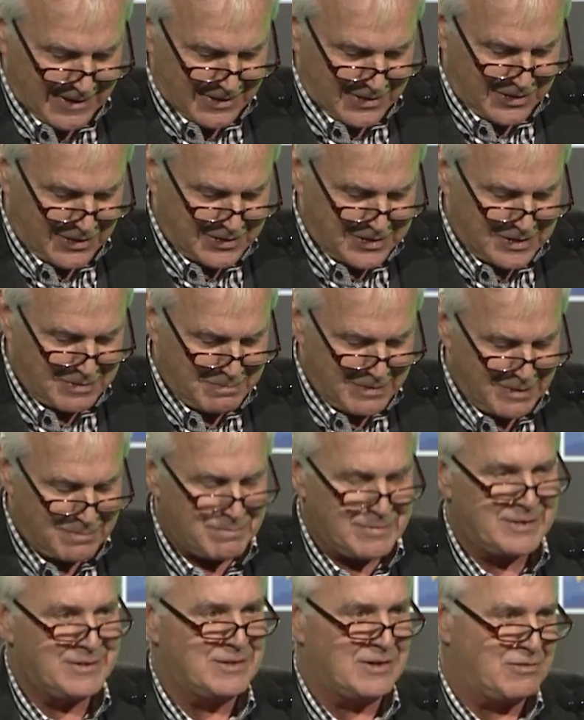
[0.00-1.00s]
the
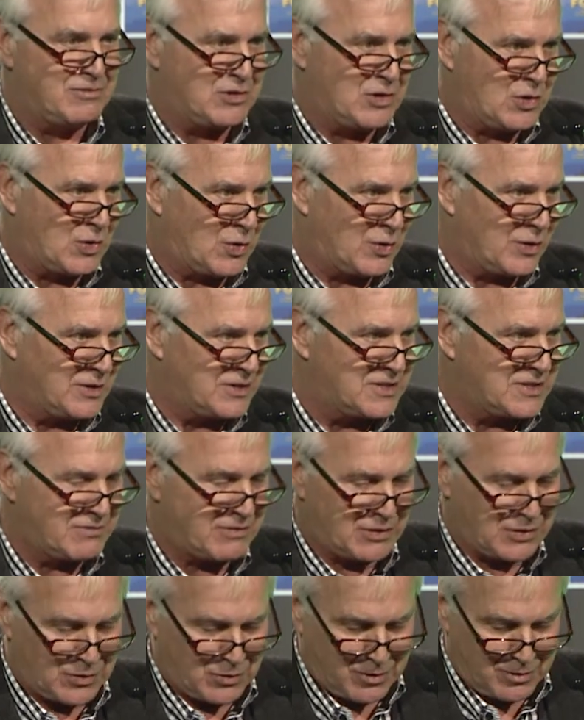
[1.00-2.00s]
commitment, of course, of
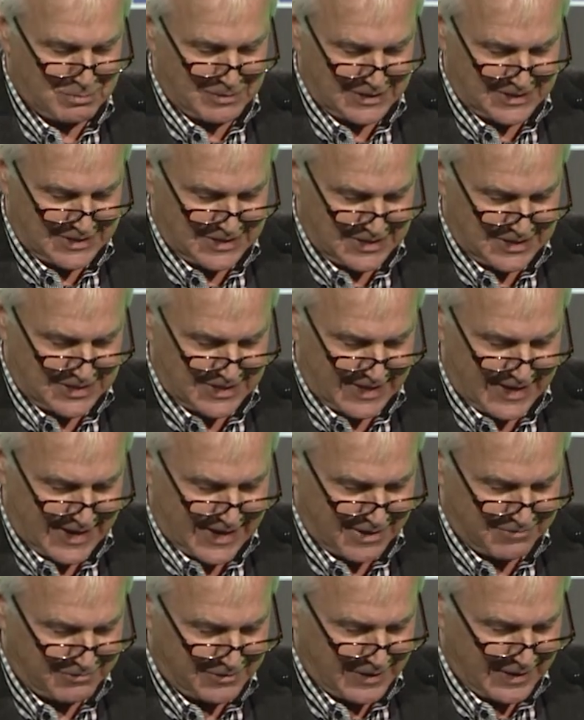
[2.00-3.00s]
our OMDC
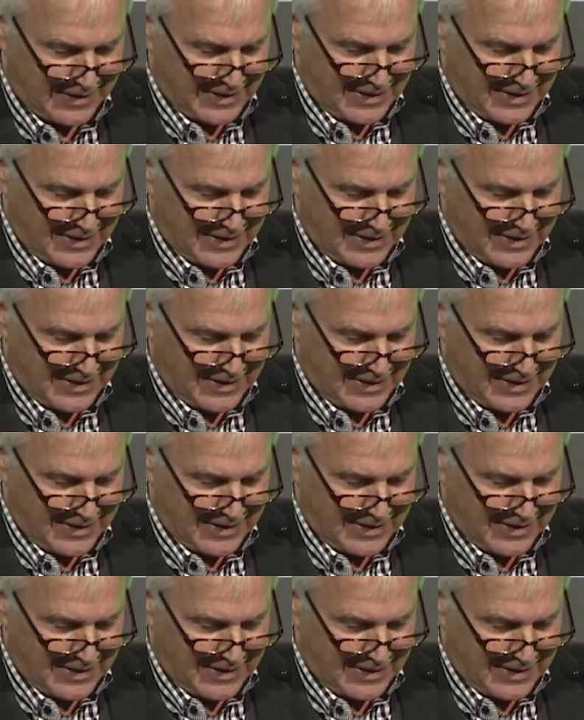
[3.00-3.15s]
staff.